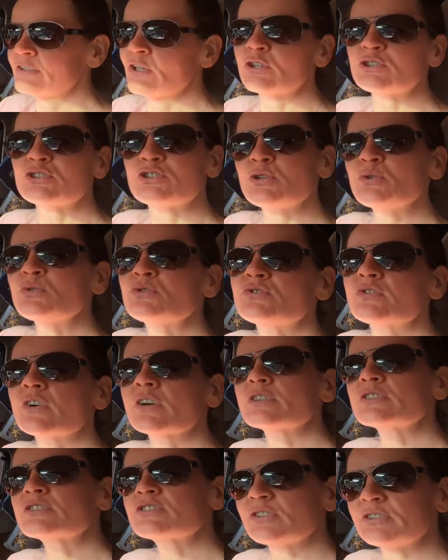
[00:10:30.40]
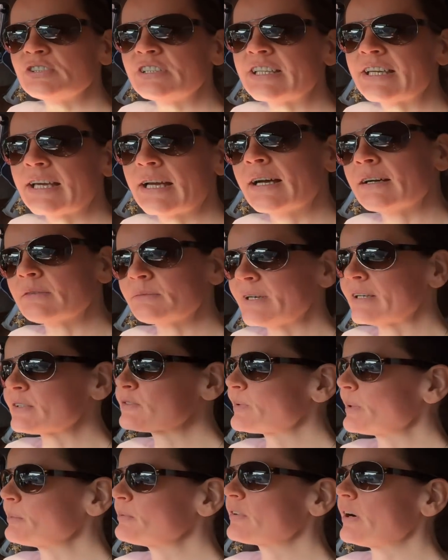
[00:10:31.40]
Not too strong, so you can't.
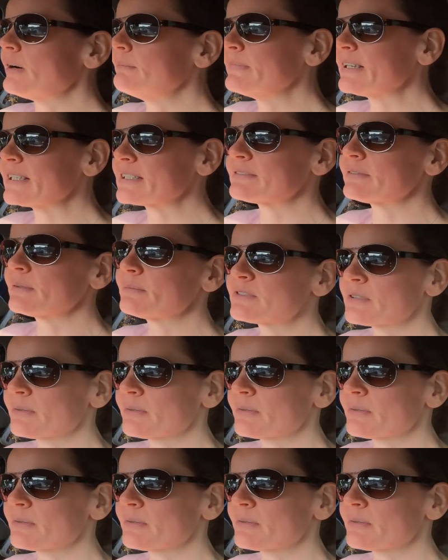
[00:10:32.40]
That's why we've got a mix of them.